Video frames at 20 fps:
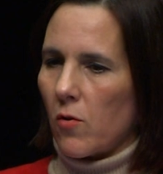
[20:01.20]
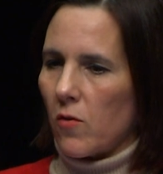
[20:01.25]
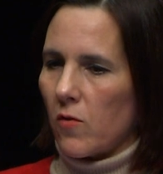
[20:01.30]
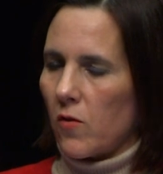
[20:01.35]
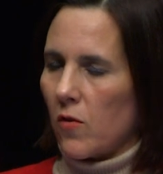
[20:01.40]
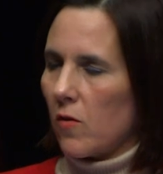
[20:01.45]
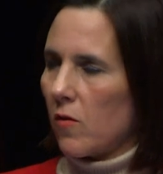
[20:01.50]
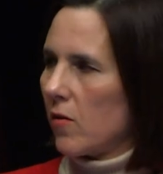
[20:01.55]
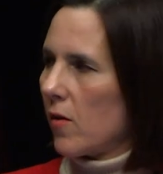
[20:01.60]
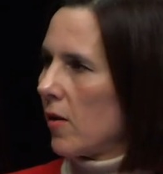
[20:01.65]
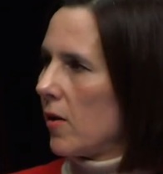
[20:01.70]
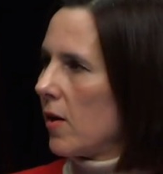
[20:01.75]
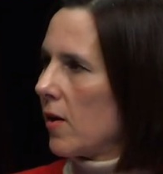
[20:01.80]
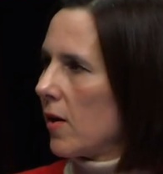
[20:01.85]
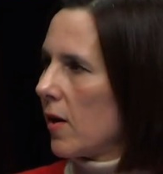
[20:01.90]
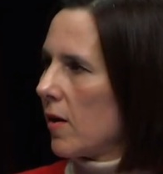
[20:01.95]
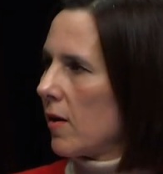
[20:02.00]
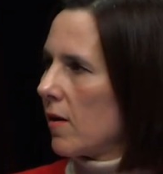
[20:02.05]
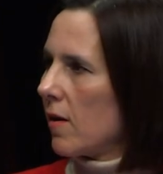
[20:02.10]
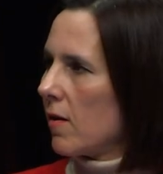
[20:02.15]
instance,
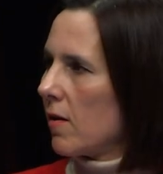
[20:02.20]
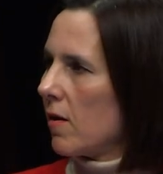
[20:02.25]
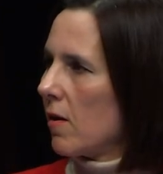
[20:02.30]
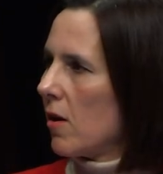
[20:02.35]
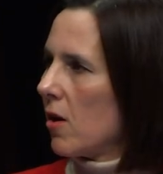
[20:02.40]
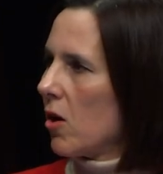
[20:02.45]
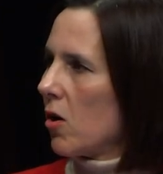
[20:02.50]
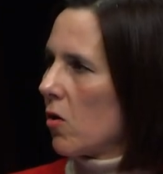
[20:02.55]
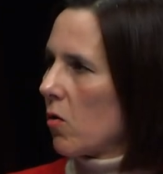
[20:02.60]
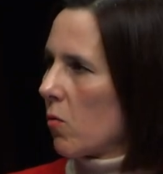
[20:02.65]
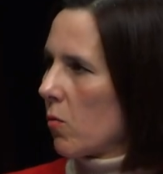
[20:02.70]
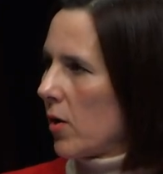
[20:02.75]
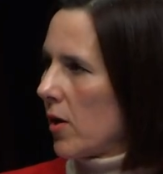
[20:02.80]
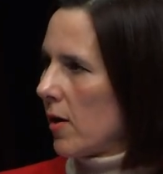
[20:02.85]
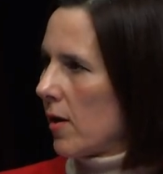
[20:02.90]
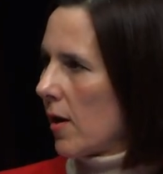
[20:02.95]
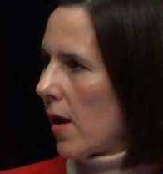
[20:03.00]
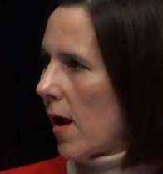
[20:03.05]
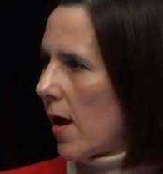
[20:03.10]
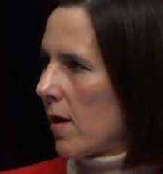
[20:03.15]
dedicated
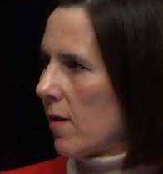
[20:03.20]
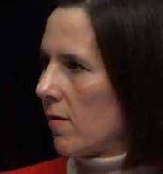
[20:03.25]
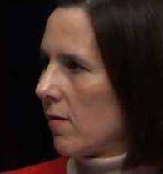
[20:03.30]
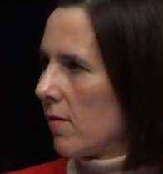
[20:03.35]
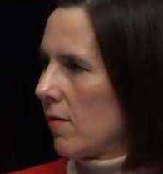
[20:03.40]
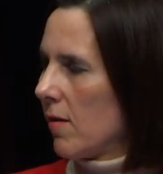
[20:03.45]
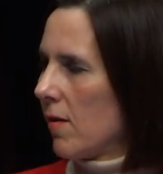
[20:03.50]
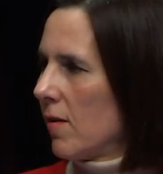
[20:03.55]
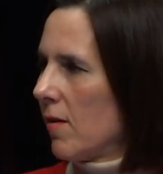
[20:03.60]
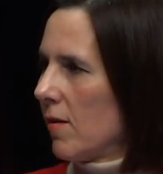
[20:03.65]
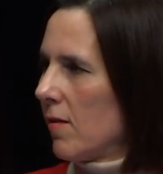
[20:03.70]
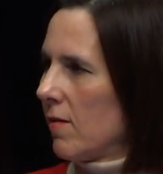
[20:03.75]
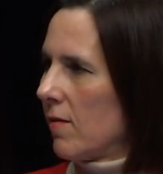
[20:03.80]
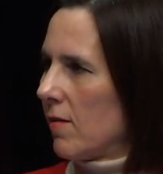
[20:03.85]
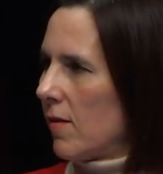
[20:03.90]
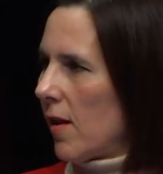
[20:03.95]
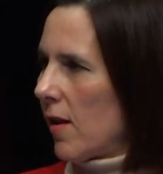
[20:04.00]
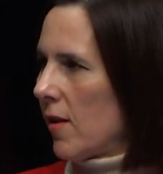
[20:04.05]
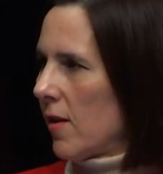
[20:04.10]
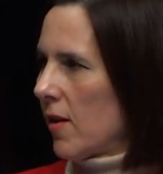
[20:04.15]
green lines
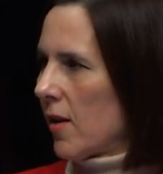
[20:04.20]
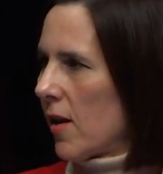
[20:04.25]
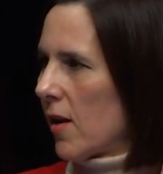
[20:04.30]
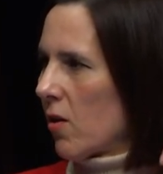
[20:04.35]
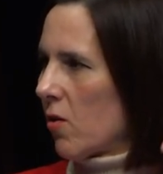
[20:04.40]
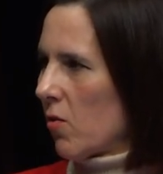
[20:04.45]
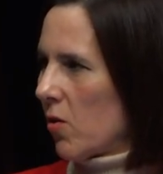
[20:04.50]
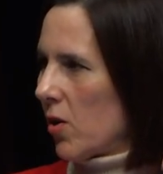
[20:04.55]
selling a